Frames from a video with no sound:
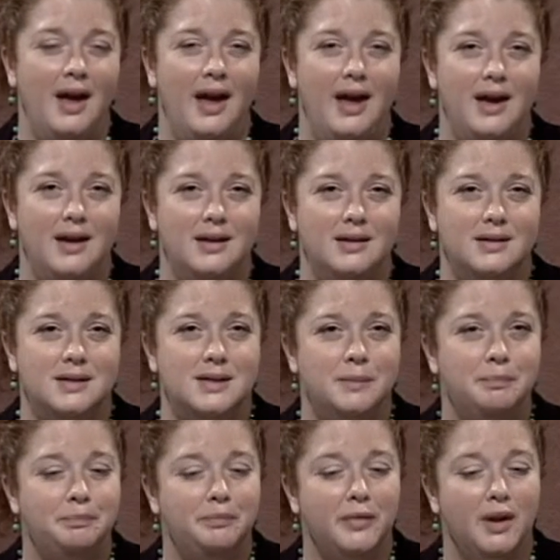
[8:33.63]
And,
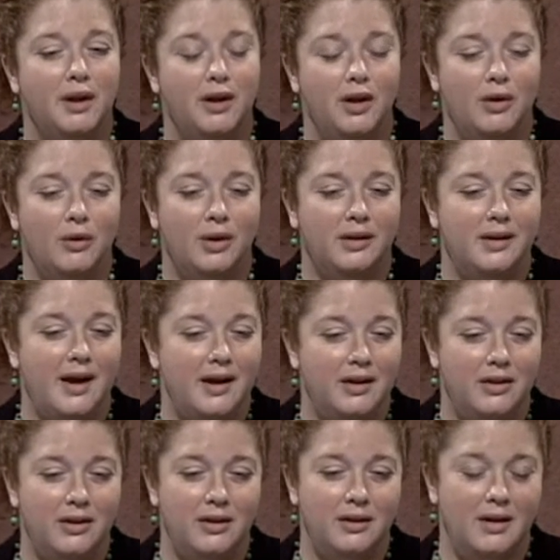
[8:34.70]
you know, a lot
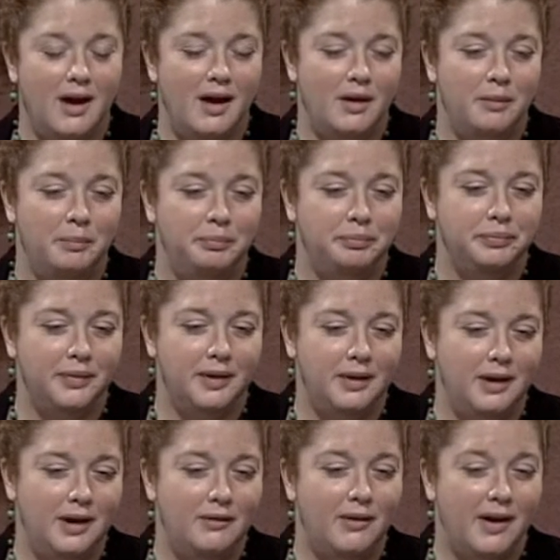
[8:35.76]
of the
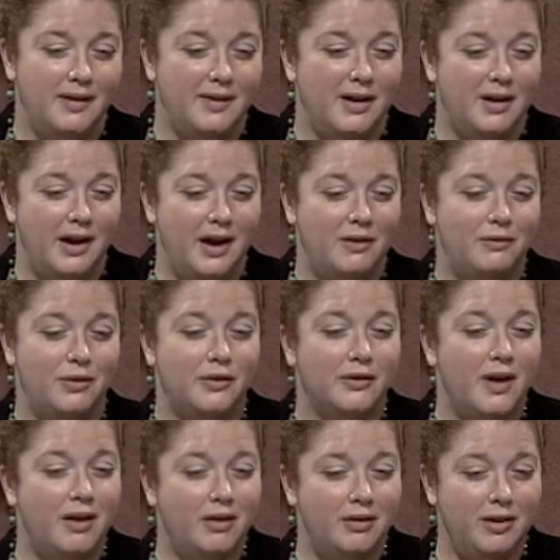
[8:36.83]
advice I'd have for
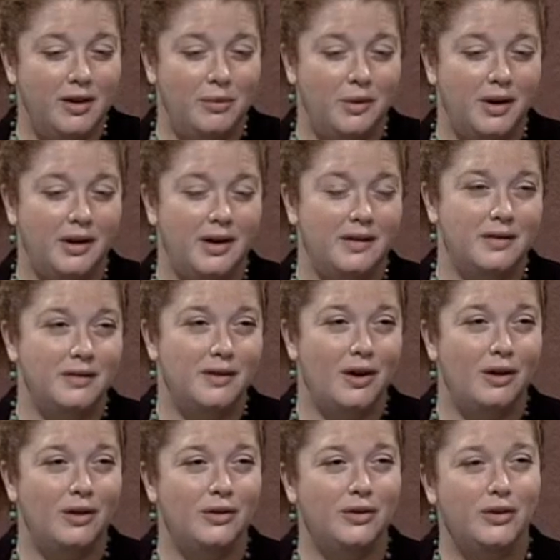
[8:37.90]
scholarly work is
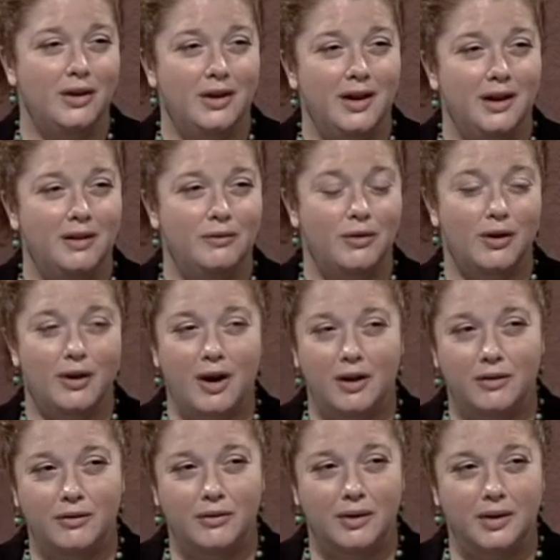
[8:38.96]
start looking for
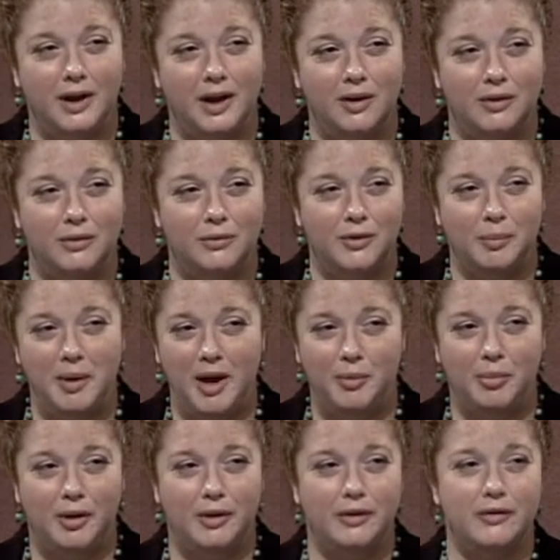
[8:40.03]
for
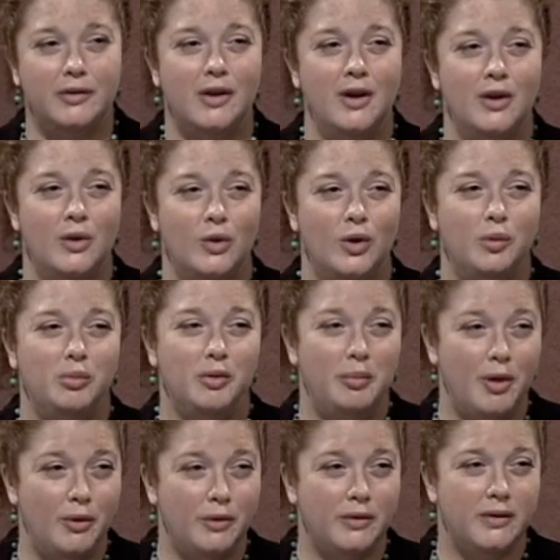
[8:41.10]
papers or
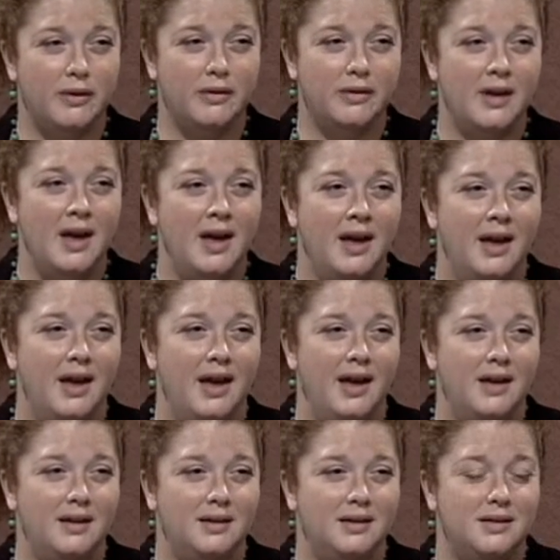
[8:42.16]
proposals,
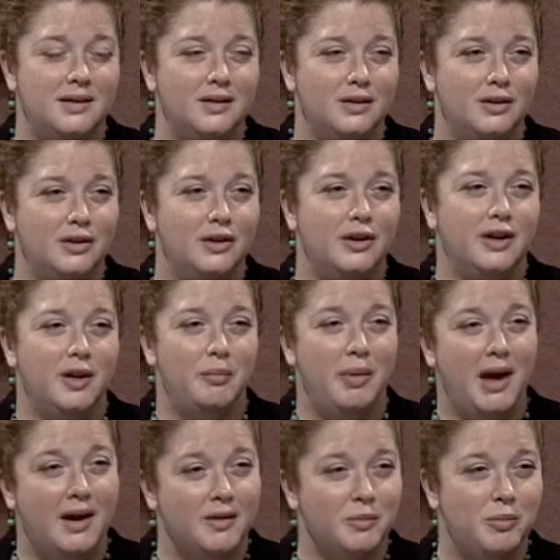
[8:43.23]
and look at
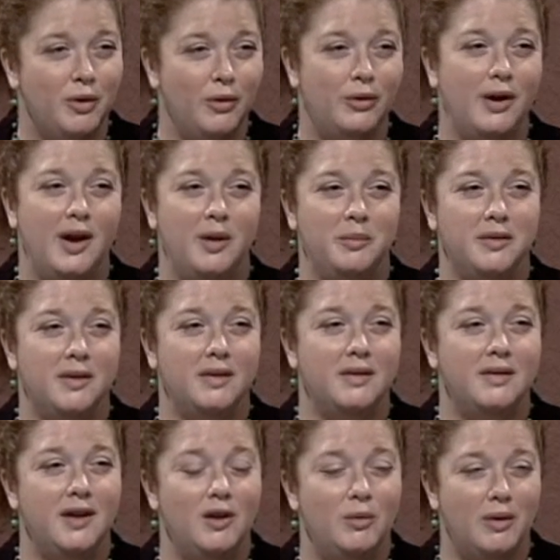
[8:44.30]
past programs and
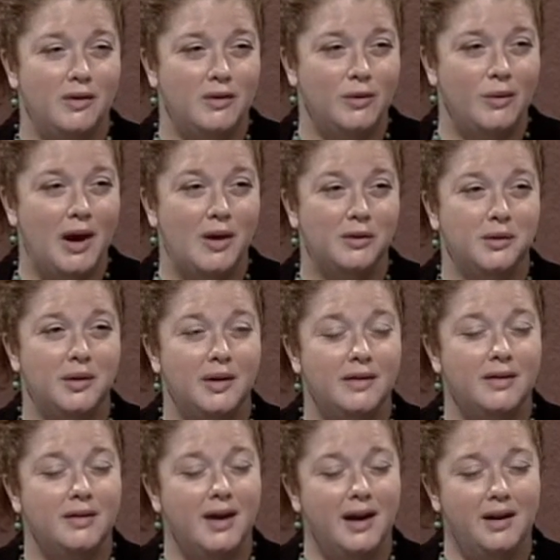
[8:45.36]
see what's around. Because
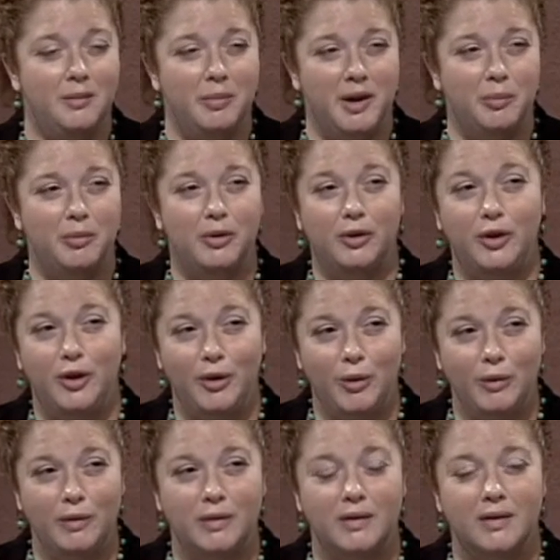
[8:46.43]
a lot of people
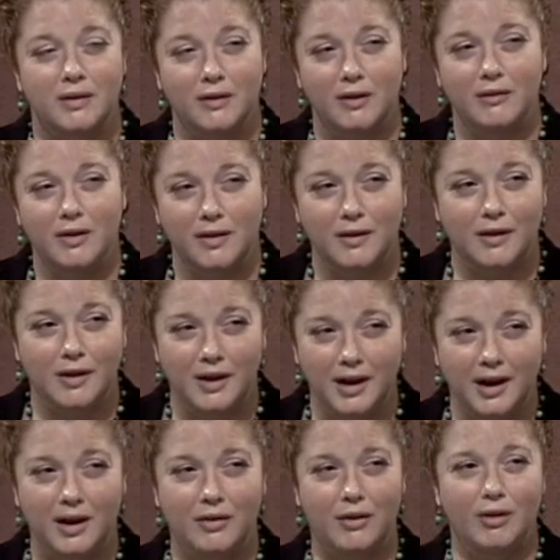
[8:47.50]
use service
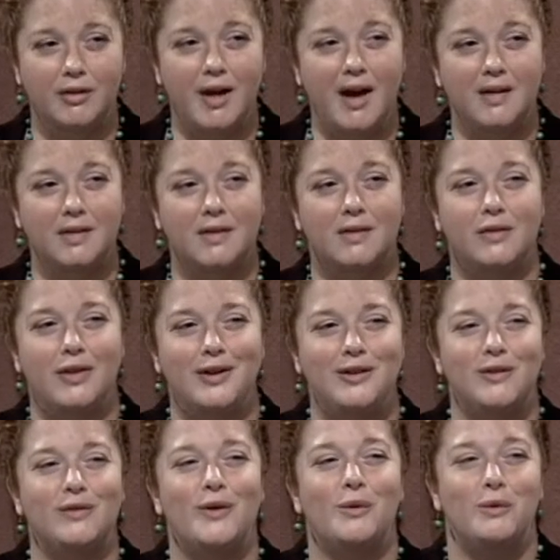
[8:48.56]
learning in their classes, they
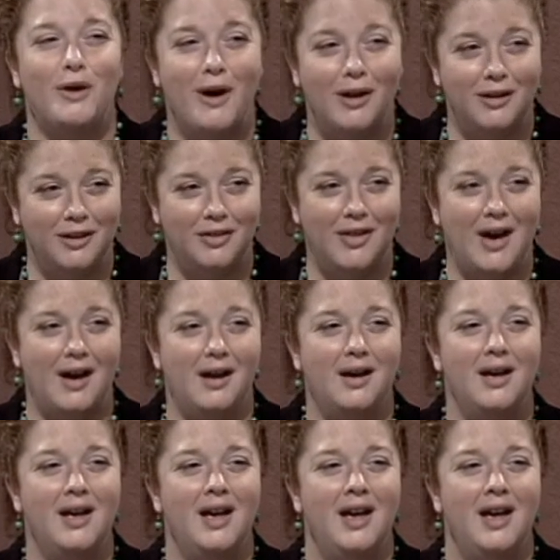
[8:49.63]
just don't call it that.